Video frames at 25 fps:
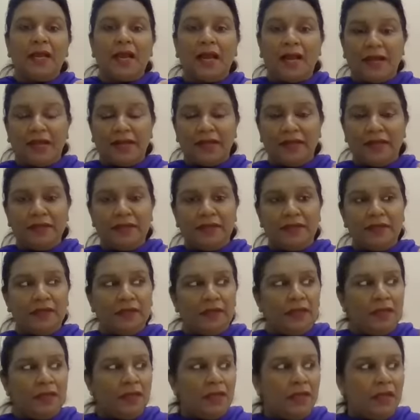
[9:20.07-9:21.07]
And
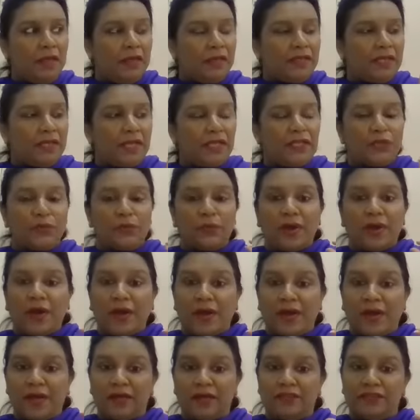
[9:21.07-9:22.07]
like you
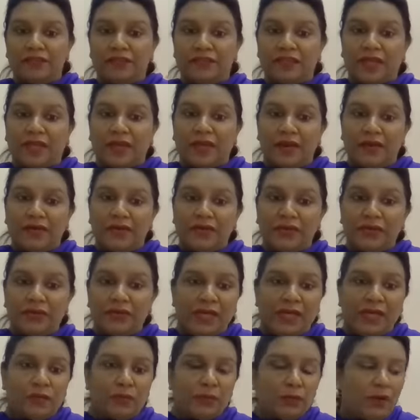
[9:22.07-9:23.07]
have there,
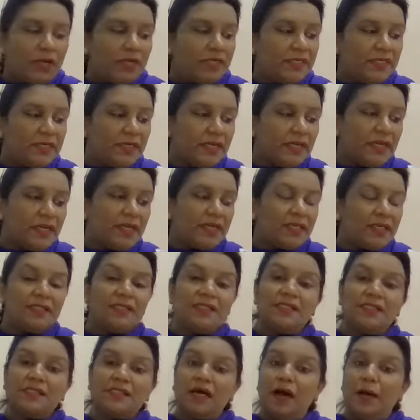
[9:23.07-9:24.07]
like, what
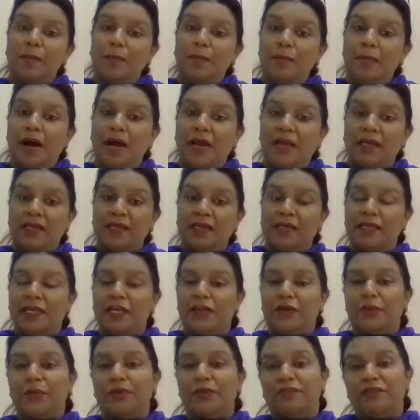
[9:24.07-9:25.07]
is a mile
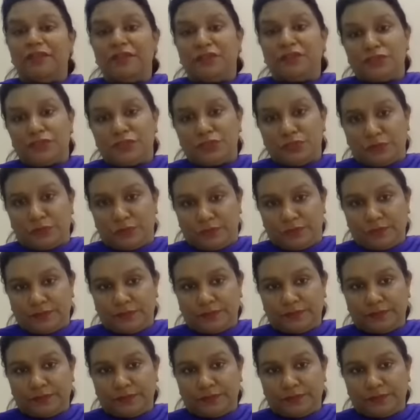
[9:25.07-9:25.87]
equivalent to?